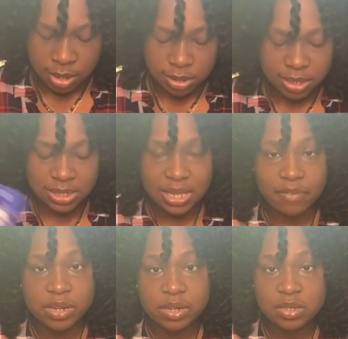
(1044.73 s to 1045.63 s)
The
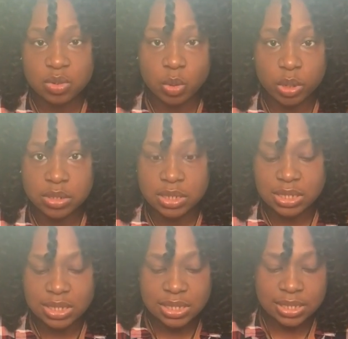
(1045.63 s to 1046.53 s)
Seven of Swords. This
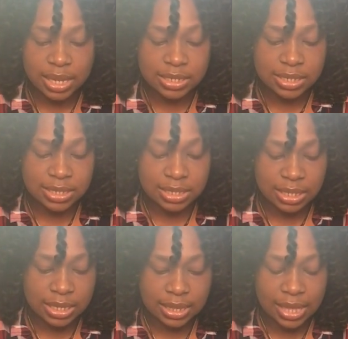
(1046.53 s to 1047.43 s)
is like
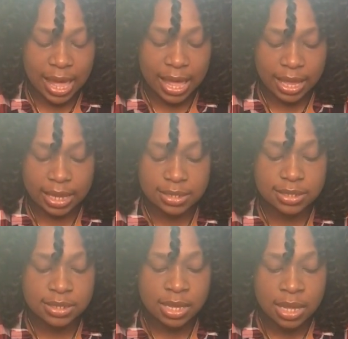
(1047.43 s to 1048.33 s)
deceit, lies.